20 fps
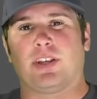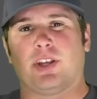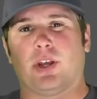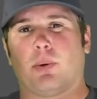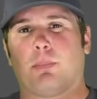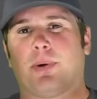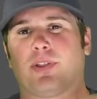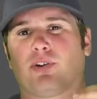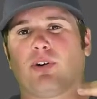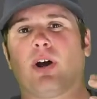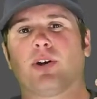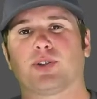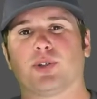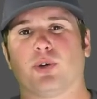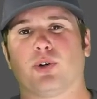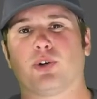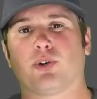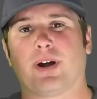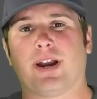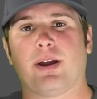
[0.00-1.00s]
you know, but they're
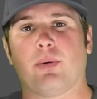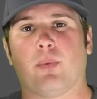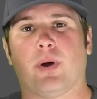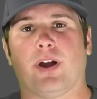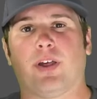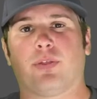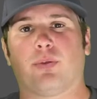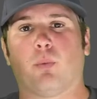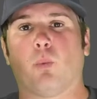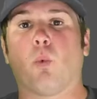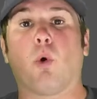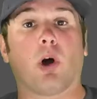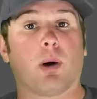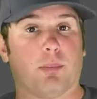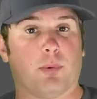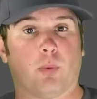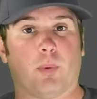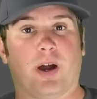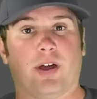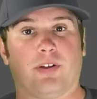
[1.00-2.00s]
also great with
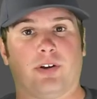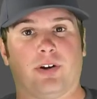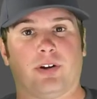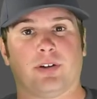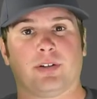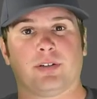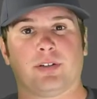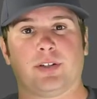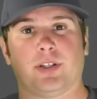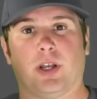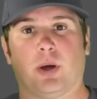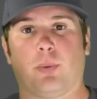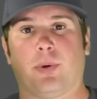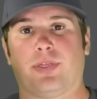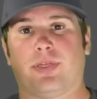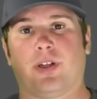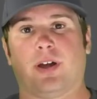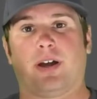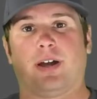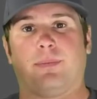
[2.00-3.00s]
warmer weather, you know,
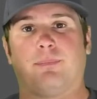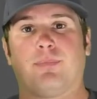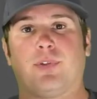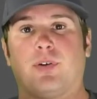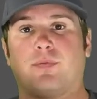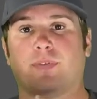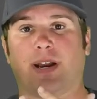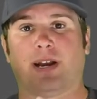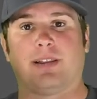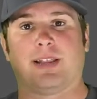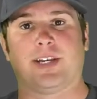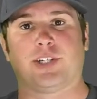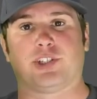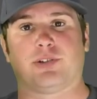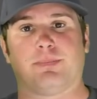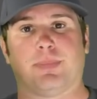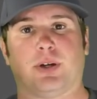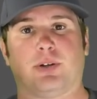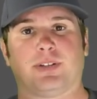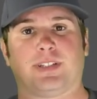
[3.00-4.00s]
with uh, their
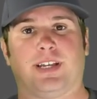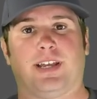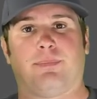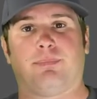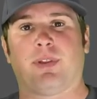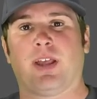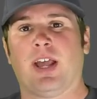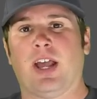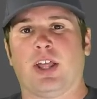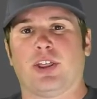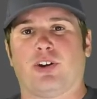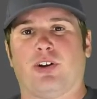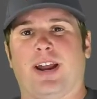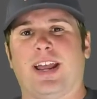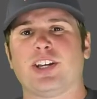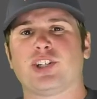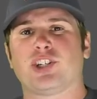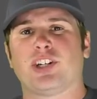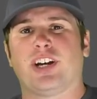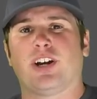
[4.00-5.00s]
ventilation built in. They're
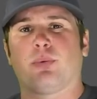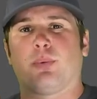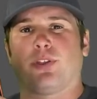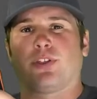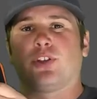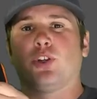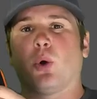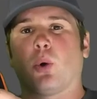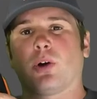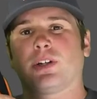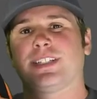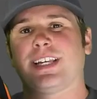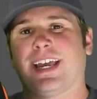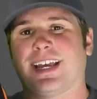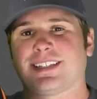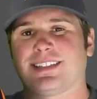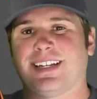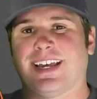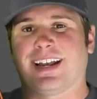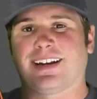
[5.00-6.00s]
engineered with
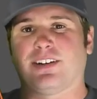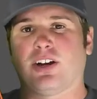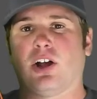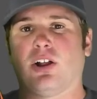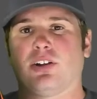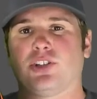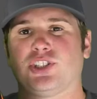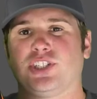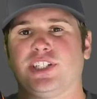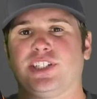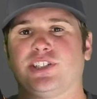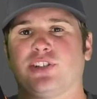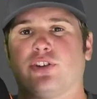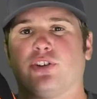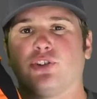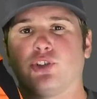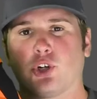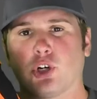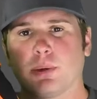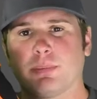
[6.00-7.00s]
Gore-Tex technology, so
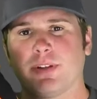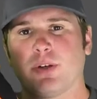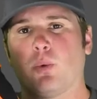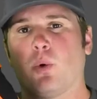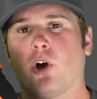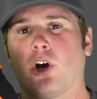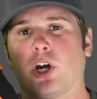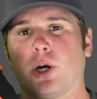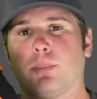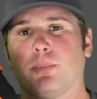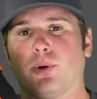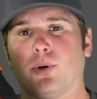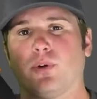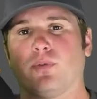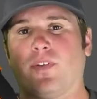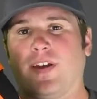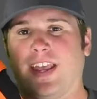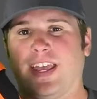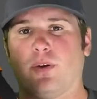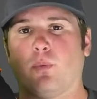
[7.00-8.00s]
they're durably
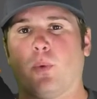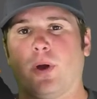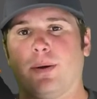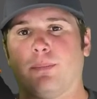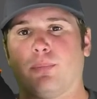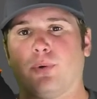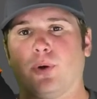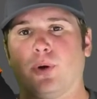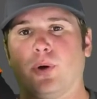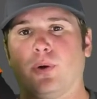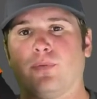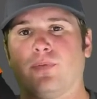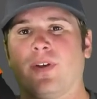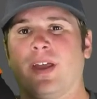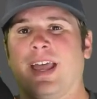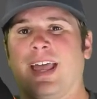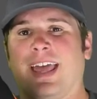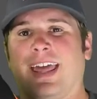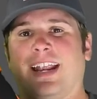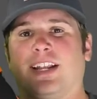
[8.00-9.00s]
waterproof and windproof,
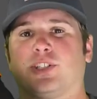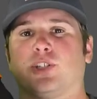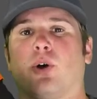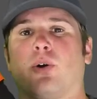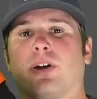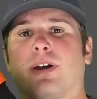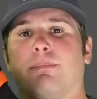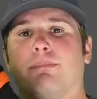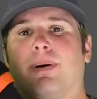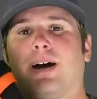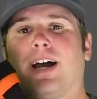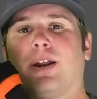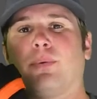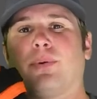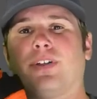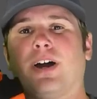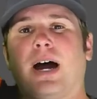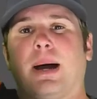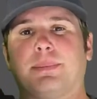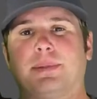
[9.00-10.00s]
and it's all combined
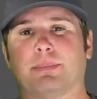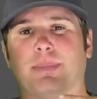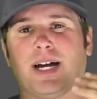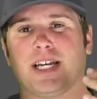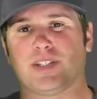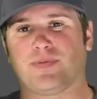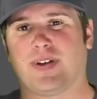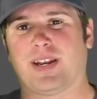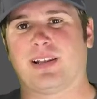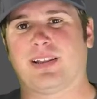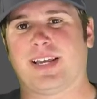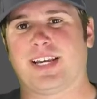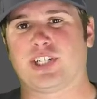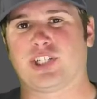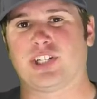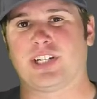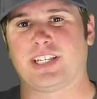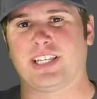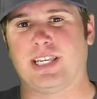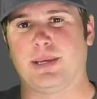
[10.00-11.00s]
with optimized
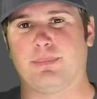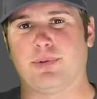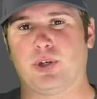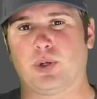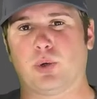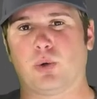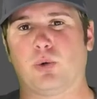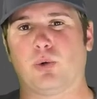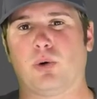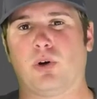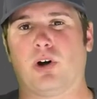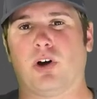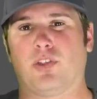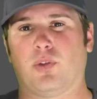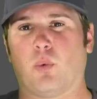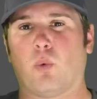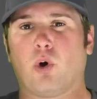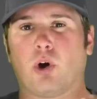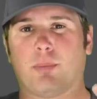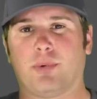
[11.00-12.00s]
ventilation to keep you cool on
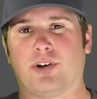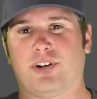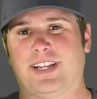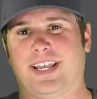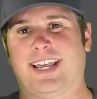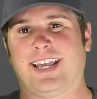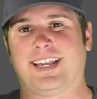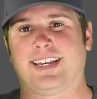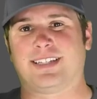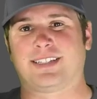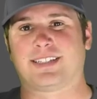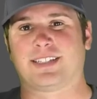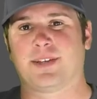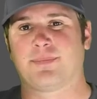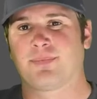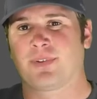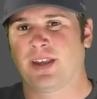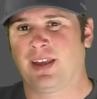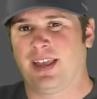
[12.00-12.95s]
the warmer days.